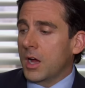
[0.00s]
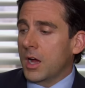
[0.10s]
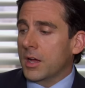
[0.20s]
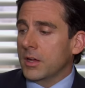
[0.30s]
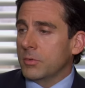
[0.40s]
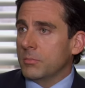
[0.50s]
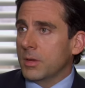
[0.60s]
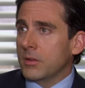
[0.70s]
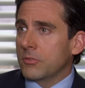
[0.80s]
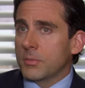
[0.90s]
I have been
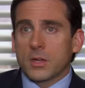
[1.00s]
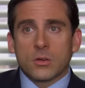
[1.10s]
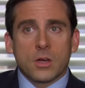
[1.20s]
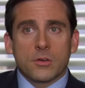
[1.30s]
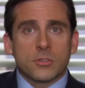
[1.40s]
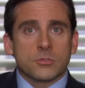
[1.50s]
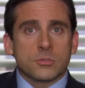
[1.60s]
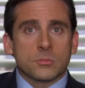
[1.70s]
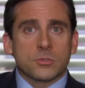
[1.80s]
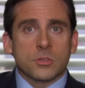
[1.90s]
banned from my own conference
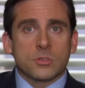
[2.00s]
room so